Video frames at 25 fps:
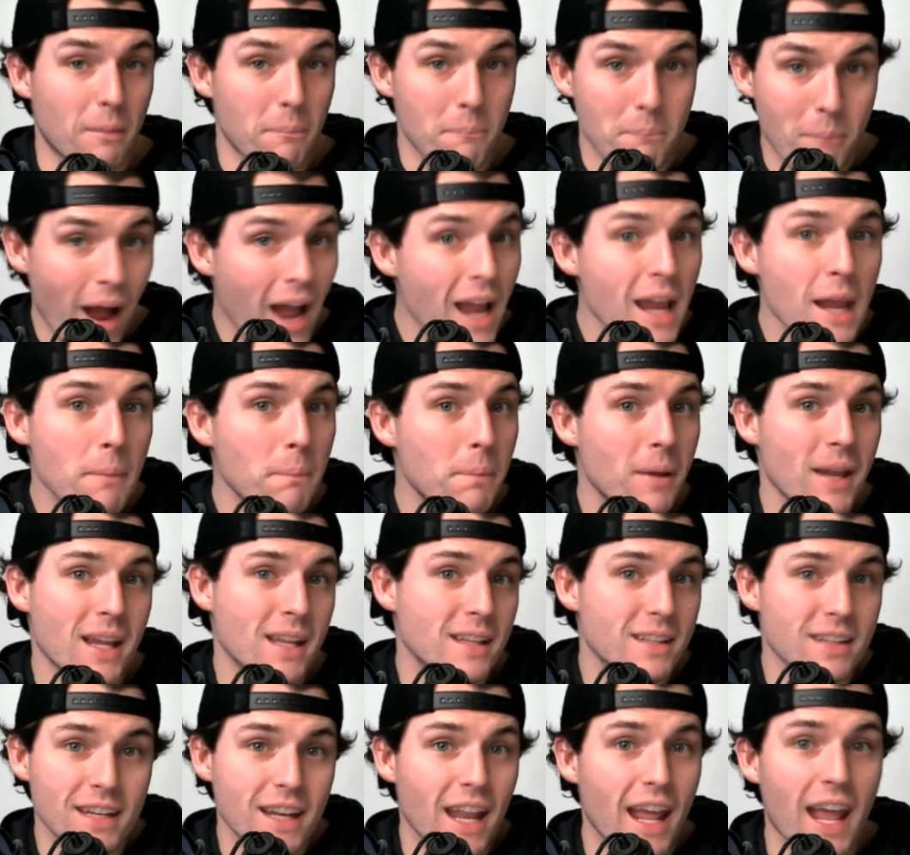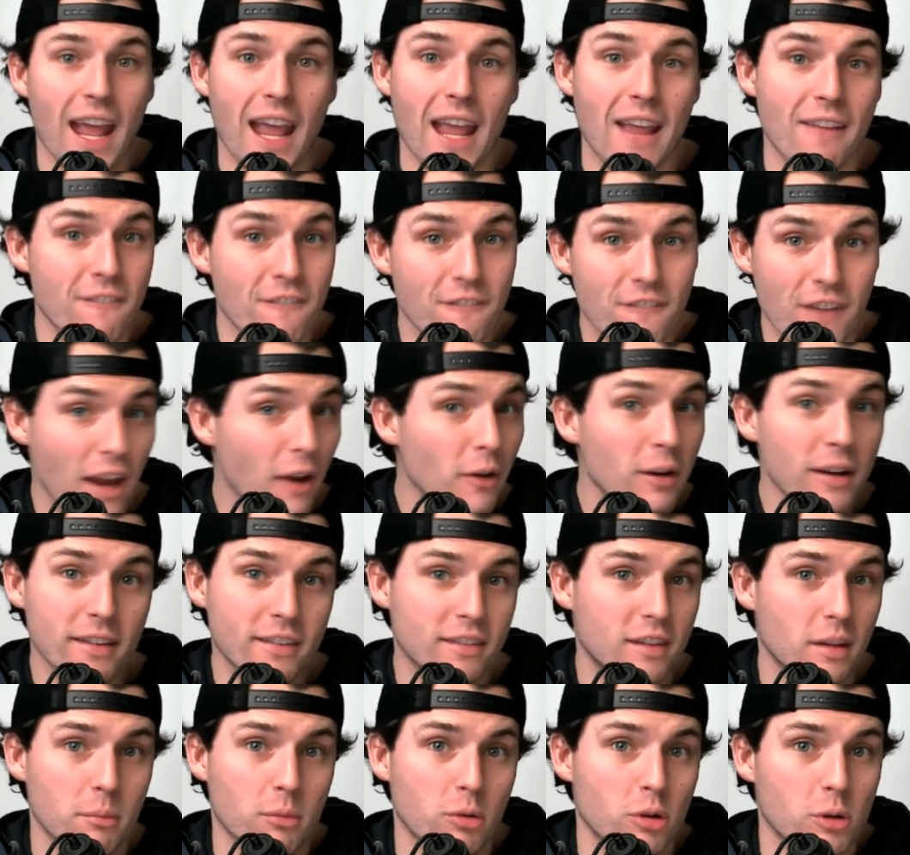in my opinion, a very
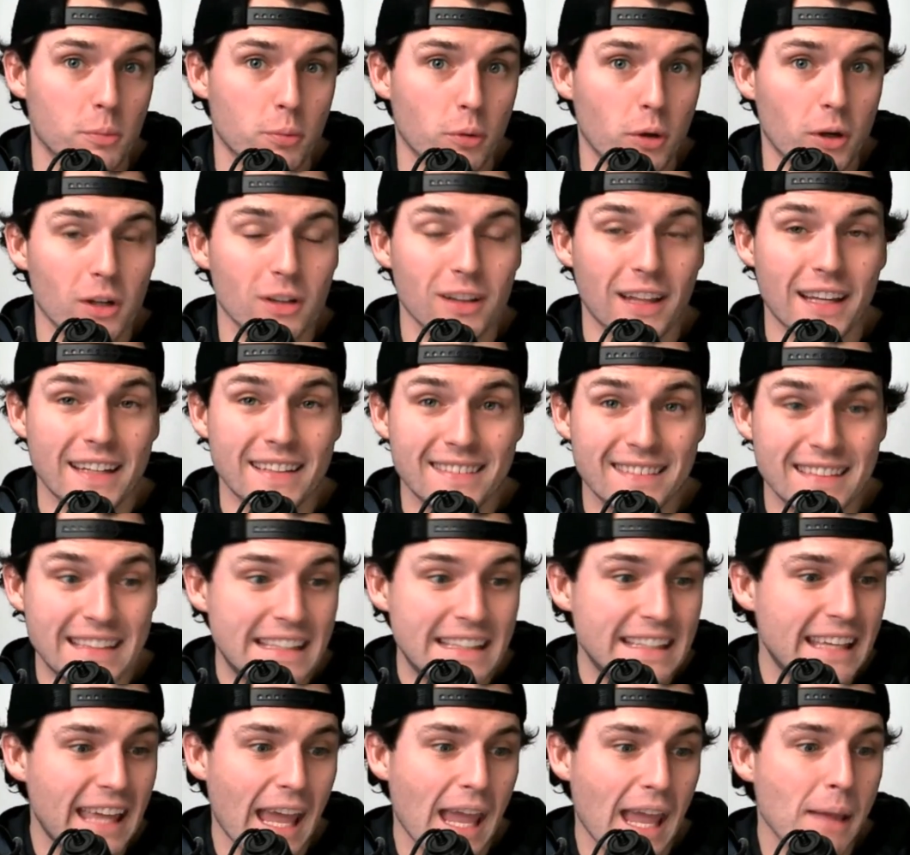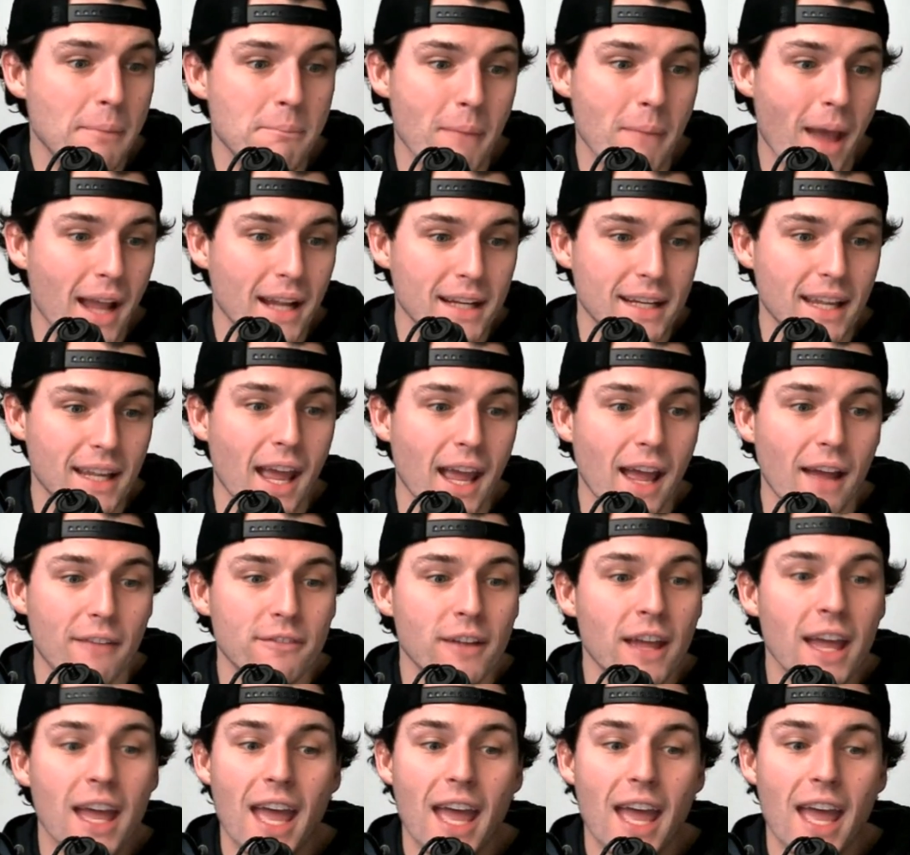similar player like DK Metcalf,